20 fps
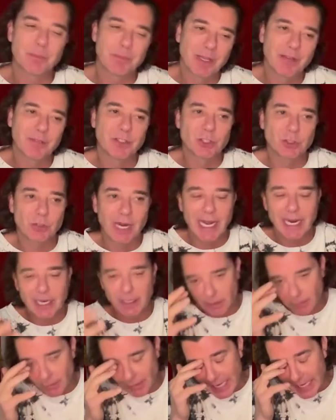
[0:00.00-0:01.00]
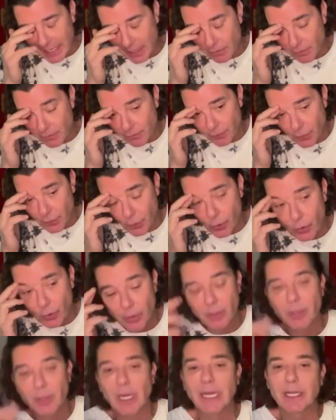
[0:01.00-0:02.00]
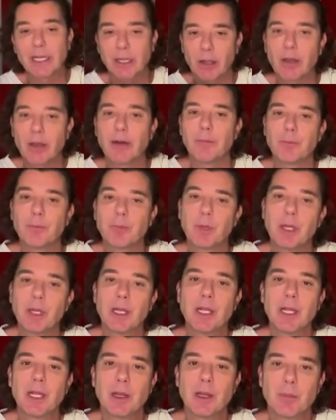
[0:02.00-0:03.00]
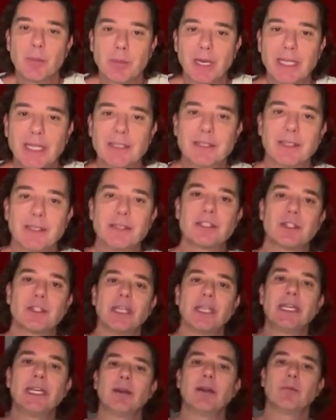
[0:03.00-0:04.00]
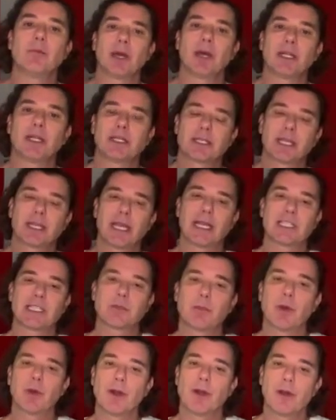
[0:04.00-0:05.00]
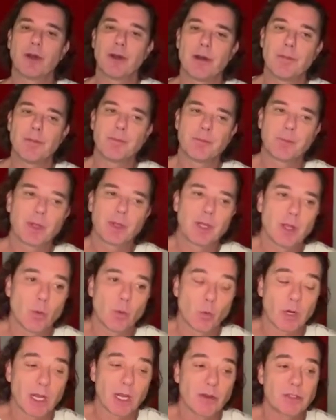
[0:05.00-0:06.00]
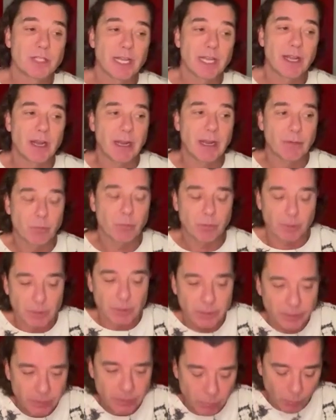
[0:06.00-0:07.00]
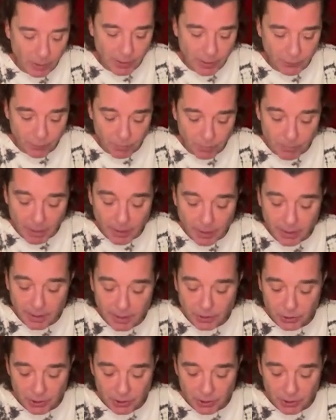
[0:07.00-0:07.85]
bit of a drag, the lack of food and like going to places to eat, I guess. But when I was there, I went there for a month each